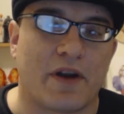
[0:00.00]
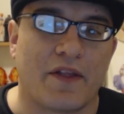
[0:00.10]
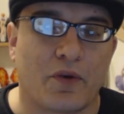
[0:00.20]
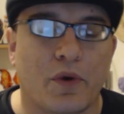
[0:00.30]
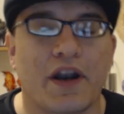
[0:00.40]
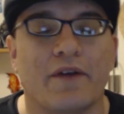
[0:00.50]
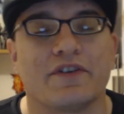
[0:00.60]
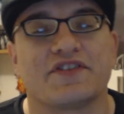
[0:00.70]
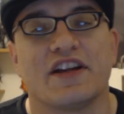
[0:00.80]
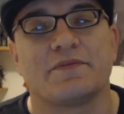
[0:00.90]
She's been on the run
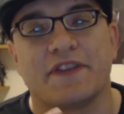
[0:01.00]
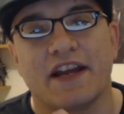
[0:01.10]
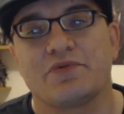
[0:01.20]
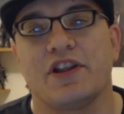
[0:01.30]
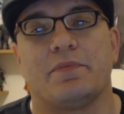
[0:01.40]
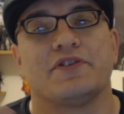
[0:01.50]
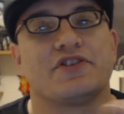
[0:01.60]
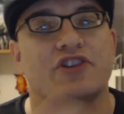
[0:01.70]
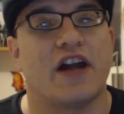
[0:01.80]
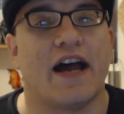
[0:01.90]
ever since, but that's why they
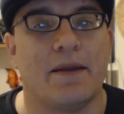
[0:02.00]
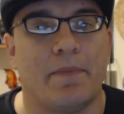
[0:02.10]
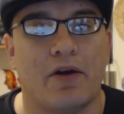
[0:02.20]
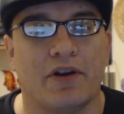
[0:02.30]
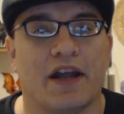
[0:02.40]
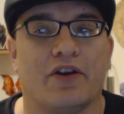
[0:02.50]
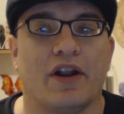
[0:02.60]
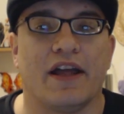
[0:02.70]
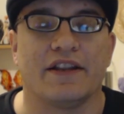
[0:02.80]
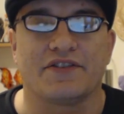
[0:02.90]
put such a high bounty on
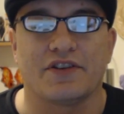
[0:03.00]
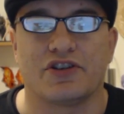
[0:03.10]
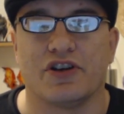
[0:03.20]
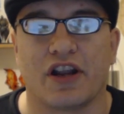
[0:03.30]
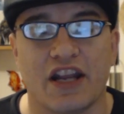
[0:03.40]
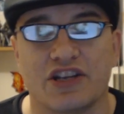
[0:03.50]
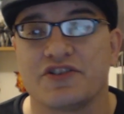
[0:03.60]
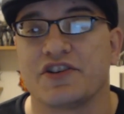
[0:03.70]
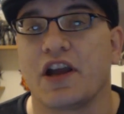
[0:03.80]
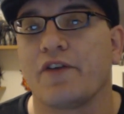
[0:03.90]
her head at such a young age,
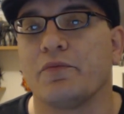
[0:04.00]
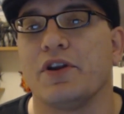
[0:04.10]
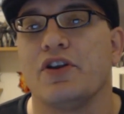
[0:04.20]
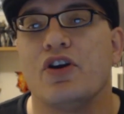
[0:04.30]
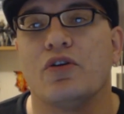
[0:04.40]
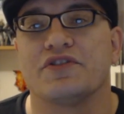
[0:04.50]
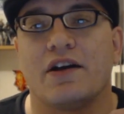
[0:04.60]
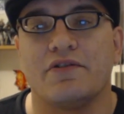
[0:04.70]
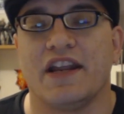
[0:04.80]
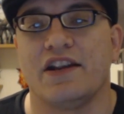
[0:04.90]
because the government knows
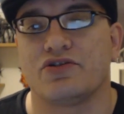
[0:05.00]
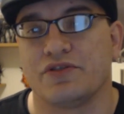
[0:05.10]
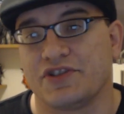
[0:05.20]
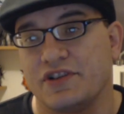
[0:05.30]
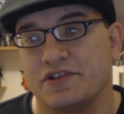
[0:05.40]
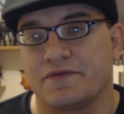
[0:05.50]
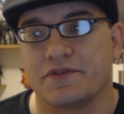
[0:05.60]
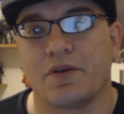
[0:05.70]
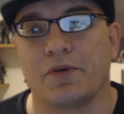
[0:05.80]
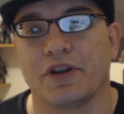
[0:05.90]
how dangerous it is
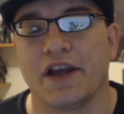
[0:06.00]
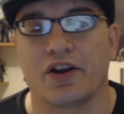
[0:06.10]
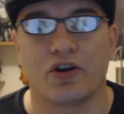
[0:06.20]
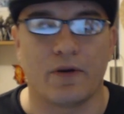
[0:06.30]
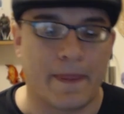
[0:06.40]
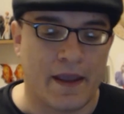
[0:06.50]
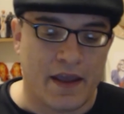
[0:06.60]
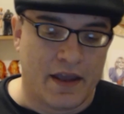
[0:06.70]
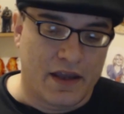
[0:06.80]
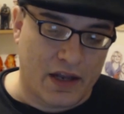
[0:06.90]
for someone like her.
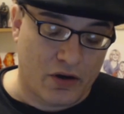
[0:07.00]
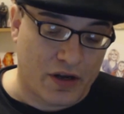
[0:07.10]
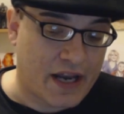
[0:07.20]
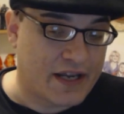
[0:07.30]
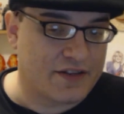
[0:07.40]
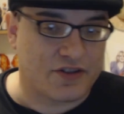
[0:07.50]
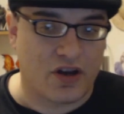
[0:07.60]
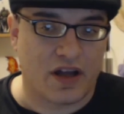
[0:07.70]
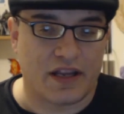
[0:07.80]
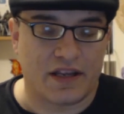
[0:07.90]
And his
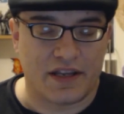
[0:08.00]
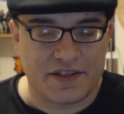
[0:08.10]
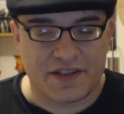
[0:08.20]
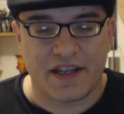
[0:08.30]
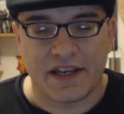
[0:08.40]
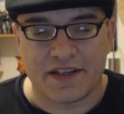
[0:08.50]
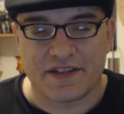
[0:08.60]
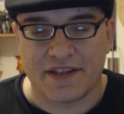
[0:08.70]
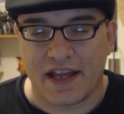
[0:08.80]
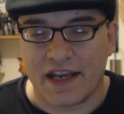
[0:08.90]
thought, his thing
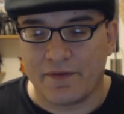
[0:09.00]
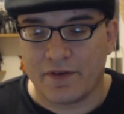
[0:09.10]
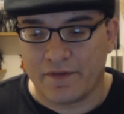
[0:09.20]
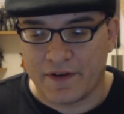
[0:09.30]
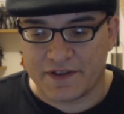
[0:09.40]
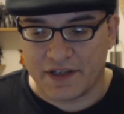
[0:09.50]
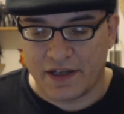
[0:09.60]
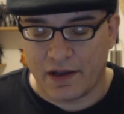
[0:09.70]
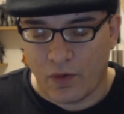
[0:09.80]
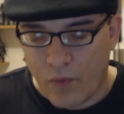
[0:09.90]
is that even if it's
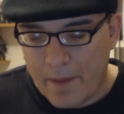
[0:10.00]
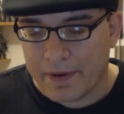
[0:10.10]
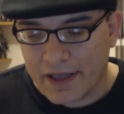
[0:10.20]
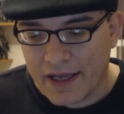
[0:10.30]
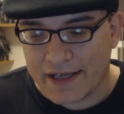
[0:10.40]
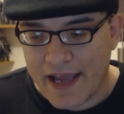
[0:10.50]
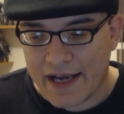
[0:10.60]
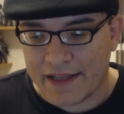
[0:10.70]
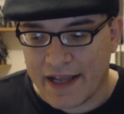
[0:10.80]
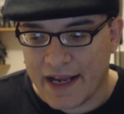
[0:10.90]
a weapon like
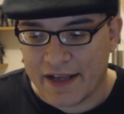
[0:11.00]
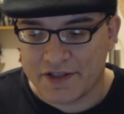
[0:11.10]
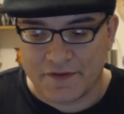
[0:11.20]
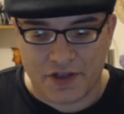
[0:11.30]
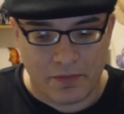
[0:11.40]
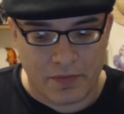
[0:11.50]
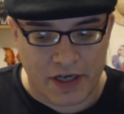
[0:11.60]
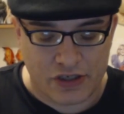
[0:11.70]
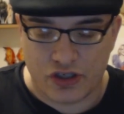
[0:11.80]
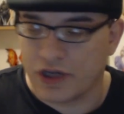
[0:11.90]
that in the hands of
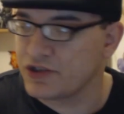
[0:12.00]
somebody